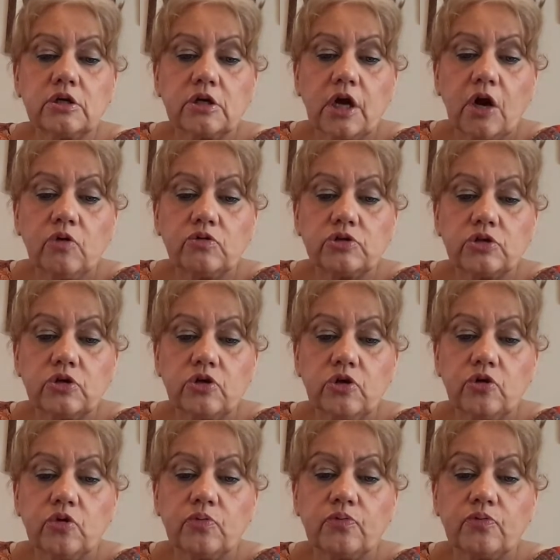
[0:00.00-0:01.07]
cult
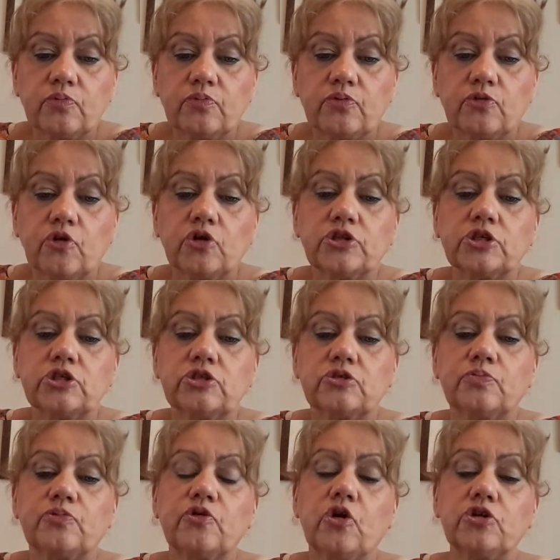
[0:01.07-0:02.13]
Huel
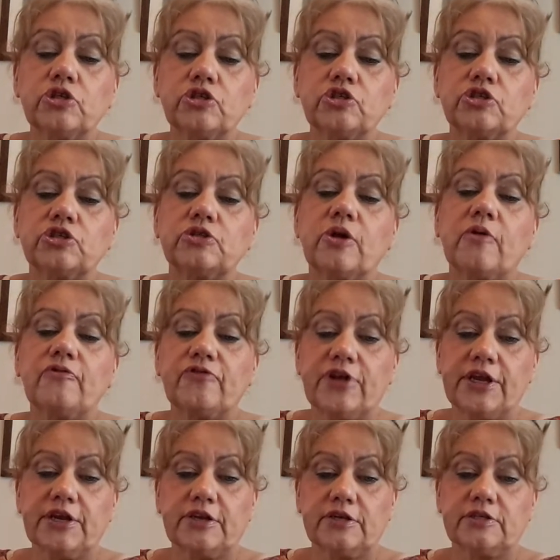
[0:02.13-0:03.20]
prodigious
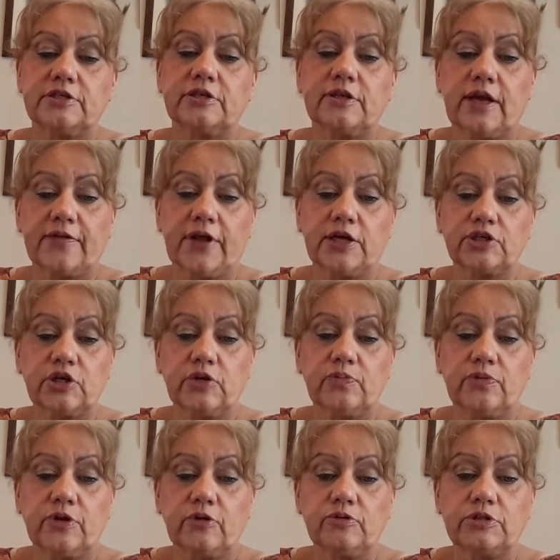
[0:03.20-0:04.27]
fragrance. I think that's how you
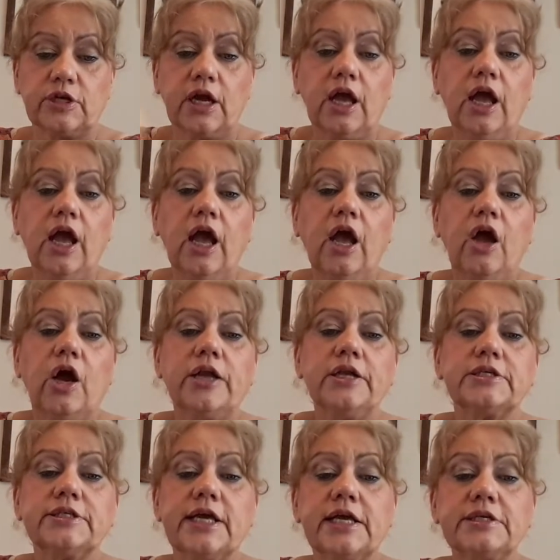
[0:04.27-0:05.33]
pronounce it. And it
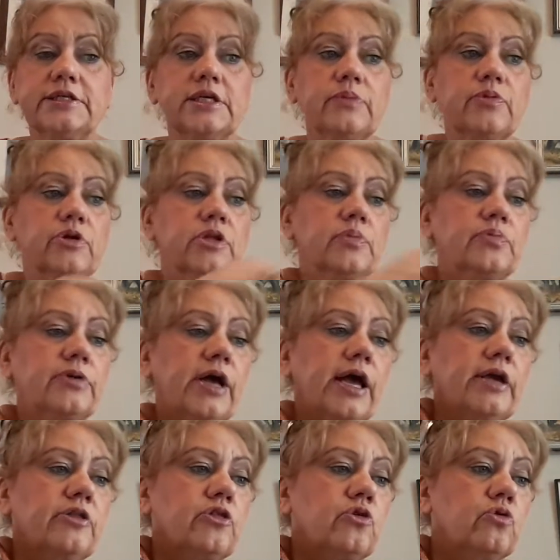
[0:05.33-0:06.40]
says here about the
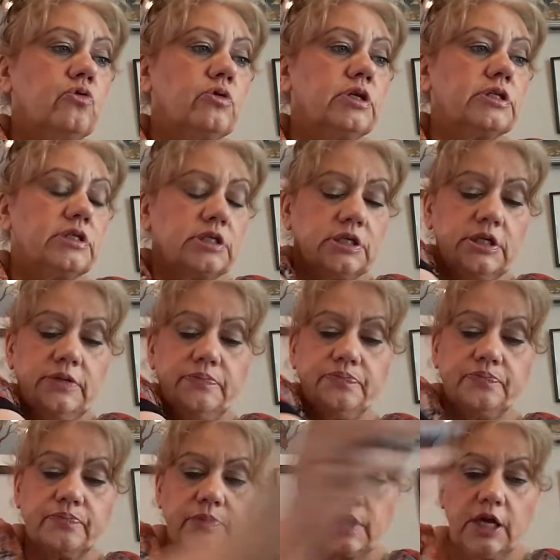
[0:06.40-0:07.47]
Pry Throatless Cream
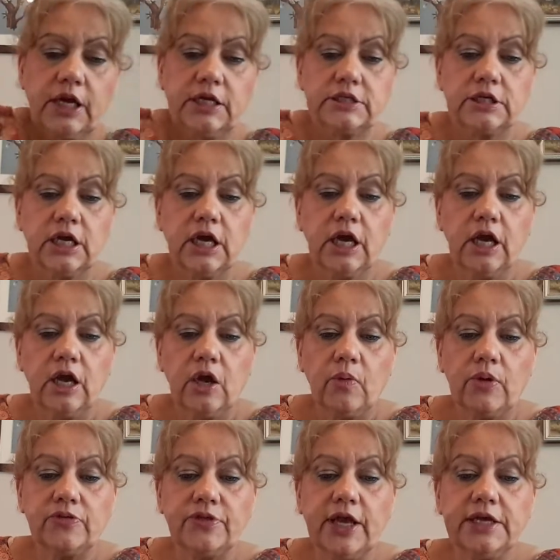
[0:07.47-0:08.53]
is,
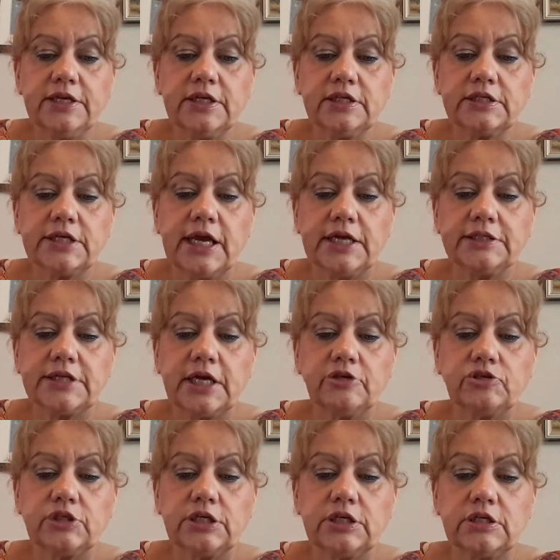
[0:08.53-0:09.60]
with 9 intense
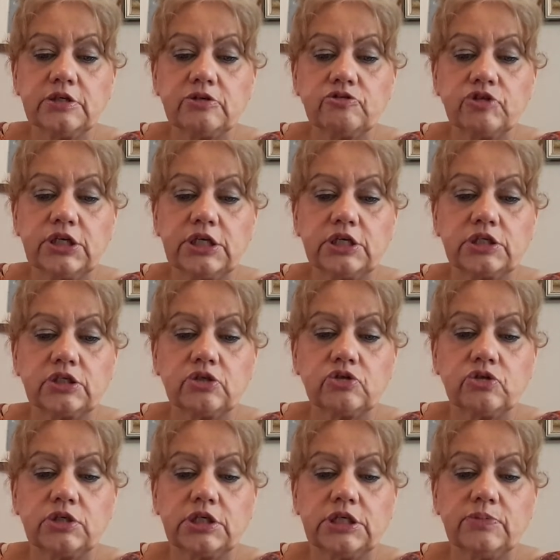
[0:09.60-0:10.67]
hydrators
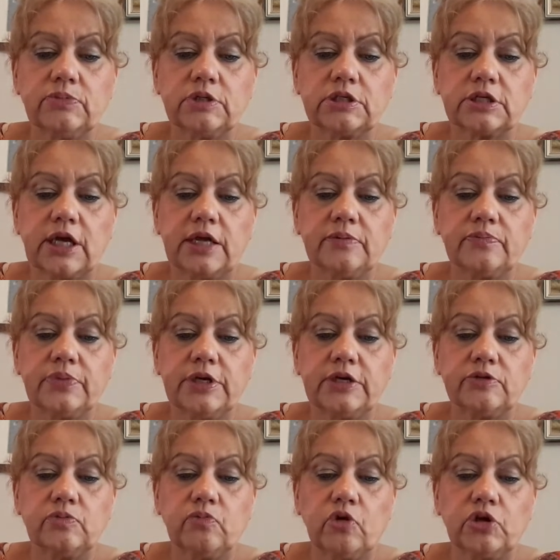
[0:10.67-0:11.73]
to keep the skin
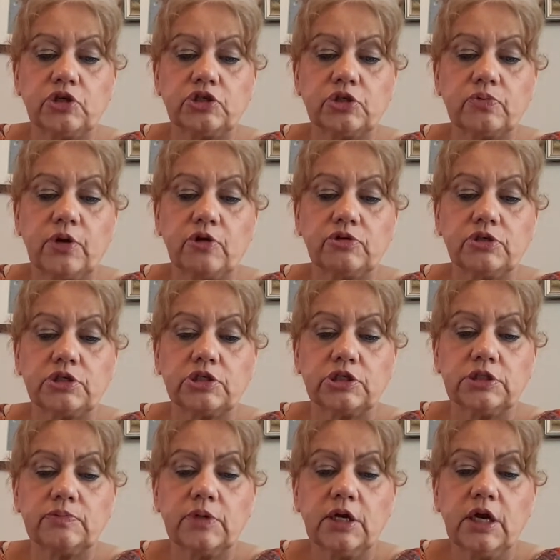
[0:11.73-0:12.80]
bathed in moisture while you
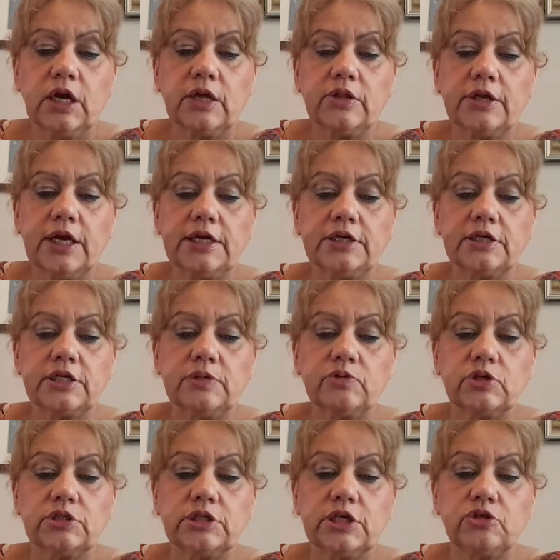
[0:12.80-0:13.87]
sleep, the night cream
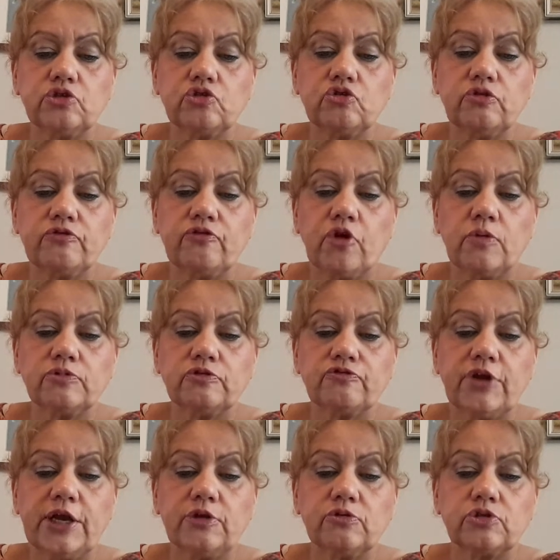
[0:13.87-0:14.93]
contains 2 forms of
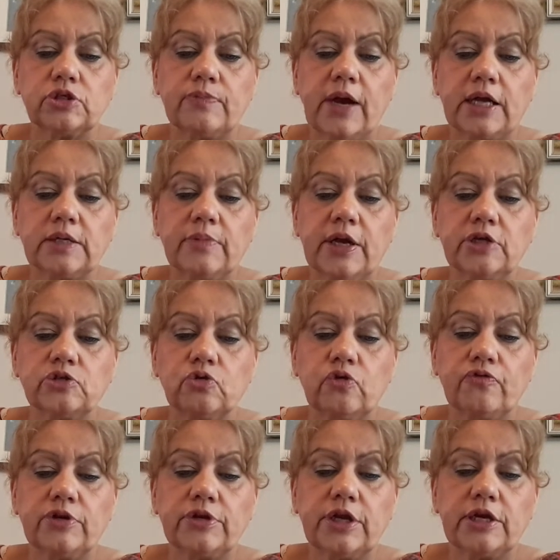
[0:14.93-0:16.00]
retinol to maximise
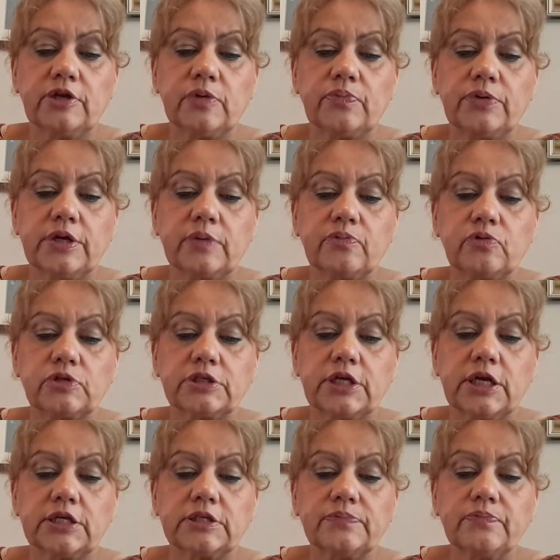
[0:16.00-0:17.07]
overnight repair
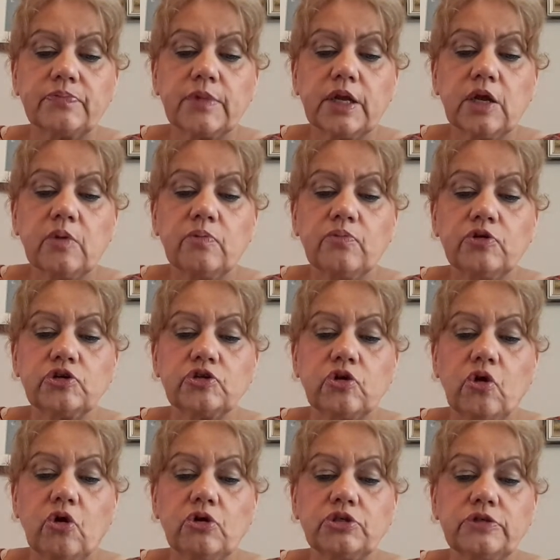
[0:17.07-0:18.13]
process, boost
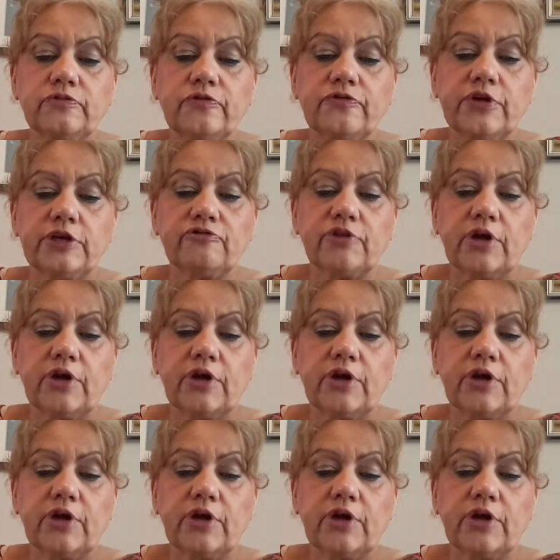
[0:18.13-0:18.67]
collagen, fade